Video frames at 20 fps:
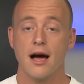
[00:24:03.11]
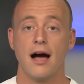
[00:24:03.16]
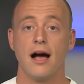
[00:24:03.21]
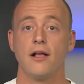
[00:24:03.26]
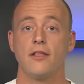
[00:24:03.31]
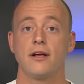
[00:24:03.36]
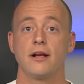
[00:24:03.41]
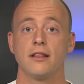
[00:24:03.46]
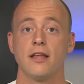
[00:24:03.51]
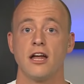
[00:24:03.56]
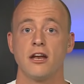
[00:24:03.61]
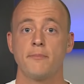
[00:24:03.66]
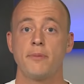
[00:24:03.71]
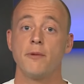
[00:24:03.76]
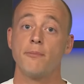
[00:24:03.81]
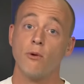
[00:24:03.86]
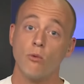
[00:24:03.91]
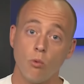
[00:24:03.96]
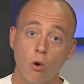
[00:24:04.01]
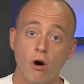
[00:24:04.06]
I think a lot of
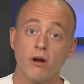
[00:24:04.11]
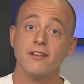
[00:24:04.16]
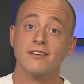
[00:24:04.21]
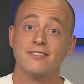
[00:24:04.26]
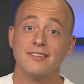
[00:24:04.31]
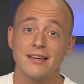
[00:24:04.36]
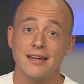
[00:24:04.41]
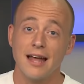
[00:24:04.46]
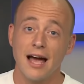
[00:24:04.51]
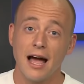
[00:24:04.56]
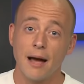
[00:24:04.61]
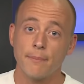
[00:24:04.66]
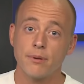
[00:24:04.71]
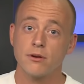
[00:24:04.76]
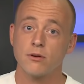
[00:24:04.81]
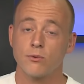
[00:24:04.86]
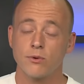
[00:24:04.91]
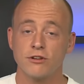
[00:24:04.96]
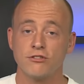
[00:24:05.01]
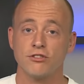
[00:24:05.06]
people want to see it
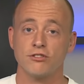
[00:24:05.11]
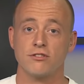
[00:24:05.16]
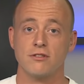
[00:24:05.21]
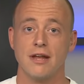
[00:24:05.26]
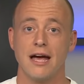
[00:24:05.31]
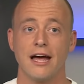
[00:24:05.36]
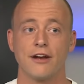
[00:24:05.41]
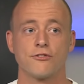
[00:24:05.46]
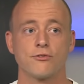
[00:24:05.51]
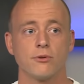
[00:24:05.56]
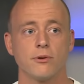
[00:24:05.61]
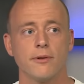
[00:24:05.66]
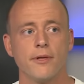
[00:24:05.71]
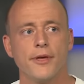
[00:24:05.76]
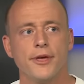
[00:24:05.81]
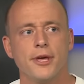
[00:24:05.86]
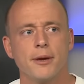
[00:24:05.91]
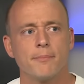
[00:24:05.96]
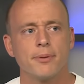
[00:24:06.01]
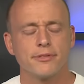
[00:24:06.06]
happen, which is natural.
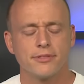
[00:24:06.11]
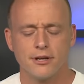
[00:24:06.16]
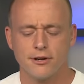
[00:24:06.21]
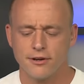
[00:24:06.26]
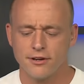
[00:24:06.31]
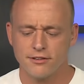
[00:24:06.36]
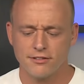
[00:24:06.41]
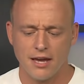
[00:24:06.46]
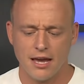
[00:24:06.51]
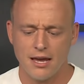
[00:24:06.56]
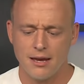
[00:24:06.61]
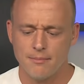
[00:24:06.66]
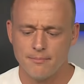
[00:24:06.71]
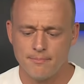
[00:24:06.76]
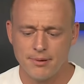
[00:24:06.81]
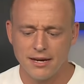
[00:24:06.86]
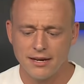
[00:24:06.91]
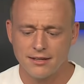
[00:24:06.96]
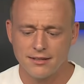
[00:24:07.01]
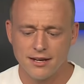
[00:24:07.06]
But there is a
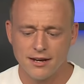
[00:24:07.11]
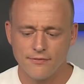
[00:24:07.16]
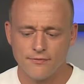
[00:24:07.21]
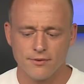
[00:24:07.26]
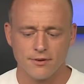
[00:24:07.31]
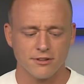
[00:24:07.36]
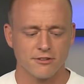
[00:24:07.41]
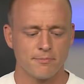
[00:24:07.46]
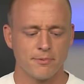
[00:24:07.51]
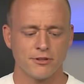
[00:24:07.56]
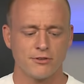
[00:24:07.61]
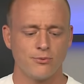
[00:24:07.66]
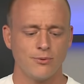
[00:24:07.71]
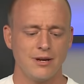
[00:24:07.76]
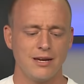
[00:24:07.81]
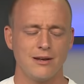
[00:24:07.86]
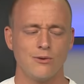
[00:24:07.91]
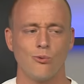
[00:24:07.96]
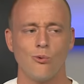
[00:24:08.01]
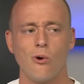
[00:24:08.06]
big difference
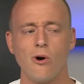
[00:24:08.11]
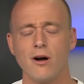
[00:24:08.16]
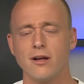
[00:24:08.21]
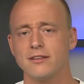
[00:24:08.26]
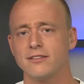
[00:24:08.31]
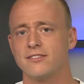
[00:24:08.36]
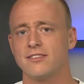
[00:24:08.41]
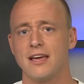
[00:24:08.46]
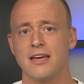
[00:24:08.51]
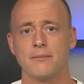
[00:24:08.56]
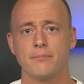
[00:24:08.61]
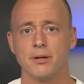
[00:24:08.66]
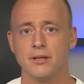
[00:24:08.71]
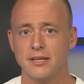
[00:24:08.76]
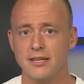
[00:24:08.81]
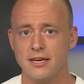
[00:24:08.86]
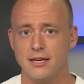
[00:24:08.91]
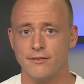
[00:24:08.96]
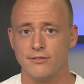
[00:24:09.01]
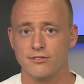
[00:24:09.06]
between wants and
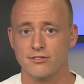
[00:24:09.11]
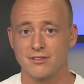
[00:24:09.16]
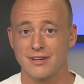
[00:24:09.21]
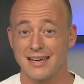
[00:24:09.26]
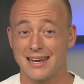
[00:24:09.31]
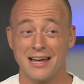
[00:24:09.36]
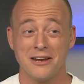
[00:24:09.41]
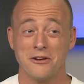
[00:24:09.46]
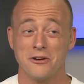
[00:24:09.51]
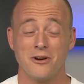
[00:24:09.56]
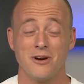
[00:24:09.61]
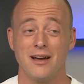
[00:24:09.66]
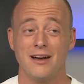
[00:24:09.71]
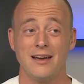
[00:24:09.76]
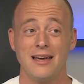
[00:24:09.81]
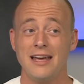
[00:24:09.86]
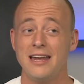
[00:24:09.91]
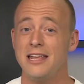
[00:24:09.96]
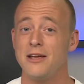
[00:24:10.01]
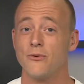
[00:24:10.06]
beliefs. And I don't know how
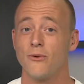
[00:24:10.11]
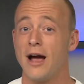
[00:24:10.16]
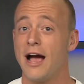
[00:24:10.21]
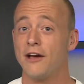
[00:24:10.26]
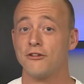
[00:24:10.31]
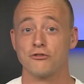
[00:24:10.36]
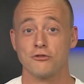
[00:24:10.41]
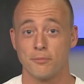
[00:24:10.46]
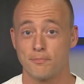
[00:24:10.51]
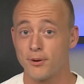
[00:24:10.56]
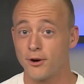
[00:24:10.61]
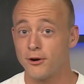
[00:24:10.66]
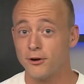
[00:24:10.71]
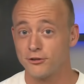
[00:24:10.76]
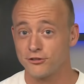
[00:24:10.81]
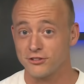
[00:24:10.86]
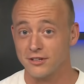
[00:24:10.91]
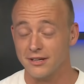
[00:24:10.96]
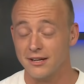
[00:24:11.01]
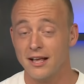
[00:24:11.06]
any rational
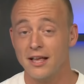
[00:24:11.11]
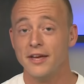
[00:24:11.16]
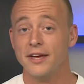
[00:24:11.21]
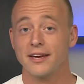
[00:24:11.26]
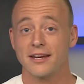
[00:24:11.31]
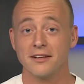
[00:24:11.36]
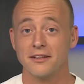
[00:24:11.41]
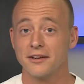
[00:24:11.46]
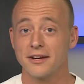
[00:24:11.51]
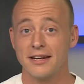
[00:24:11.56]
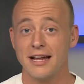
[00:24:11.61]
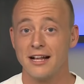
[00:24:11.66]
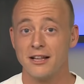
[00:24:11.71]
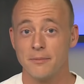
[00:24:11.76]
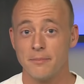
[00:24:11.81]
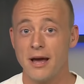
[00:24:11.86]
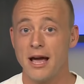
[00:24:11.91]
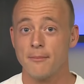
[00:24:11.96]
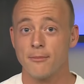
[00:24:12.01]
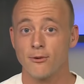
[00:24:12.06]
person can look at
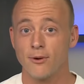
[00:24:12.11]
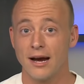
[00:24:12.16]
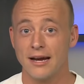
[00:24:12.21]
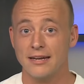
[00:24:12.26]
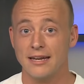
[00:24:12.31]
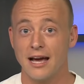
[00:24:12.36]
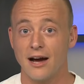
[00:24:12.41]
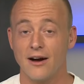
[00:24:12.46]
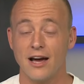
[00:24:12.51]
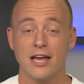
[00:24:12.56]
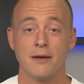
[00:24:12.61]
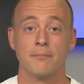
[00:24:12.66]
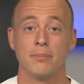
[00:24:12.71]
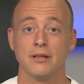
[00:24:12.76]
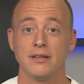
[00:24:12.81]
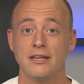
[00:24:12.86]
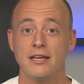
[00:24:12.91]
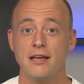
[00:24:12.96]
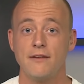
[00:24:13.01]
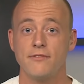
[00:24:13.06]
Alabama right now and
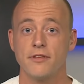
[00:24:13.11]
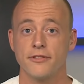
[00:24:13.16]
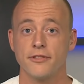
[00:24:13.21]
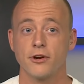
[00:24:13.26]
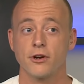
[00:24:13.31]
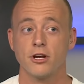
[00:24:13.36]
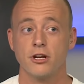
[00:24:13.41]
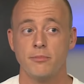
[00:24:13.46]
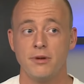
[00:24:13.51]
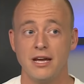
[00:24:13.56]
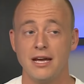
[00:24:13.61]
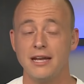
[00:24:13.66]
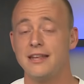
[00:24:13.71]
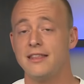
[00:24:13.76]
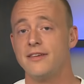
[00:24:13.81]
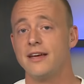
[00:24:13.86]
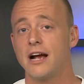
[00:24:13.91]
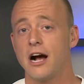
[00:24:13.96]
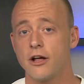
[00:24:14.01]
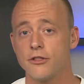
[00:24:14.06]
believe that they're going to be
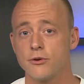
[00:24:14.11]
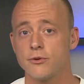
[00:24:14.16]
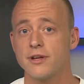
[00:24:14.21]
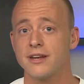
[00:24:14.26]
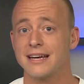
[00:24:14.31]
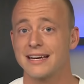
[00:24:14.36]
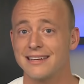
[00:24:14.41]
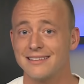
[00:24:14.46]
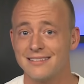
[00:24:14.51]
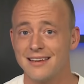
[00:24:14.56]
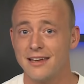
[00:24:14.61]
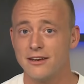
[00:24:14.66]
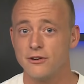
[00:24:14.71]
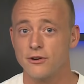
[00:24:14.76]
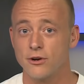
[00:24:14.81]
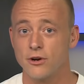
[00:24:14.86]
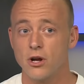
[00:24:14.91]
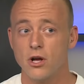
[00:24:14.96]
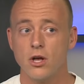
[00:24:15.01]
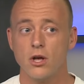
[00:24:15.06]
anything other than a
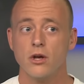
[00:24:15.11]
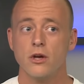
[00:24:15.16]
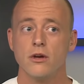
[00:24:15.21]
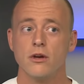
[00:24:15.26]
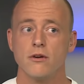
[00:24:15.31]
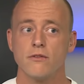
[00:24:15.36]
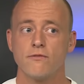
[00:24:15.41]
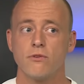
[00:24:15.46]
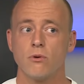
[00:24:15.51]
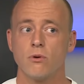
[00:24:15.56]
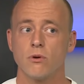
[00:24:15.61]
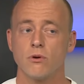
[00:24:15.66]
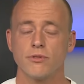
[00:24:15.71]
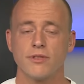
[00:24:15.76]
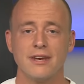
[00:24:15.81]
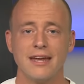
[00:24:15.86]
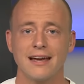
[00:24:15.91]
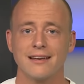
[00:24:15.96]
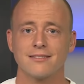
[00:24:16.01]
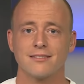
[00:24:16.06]
contender for
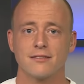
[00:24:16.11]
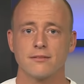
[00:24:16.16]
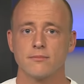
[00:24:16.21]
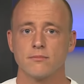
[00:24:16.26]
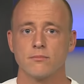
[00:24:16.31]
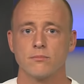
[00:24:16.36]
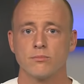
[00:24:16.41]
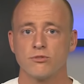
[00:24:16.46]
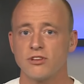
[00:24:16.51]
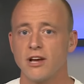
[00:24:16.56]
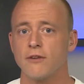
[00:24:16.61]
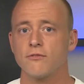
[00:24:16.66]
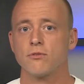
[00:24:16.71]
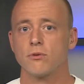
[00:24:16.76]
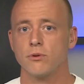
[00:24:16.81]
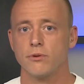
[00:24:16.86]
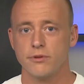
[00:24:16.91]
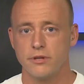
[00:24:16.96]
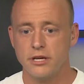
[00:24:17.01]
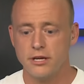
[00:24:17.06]
the next
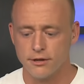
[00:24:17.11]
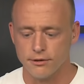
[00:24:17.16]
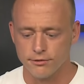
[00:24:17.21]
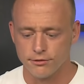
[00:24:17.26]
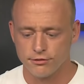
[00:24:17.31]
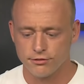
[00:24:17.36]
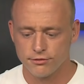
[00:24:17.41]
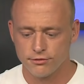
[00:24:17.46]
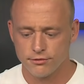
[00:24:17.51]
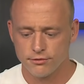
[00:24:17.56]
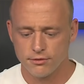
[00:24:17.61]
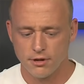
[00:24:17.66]
several years.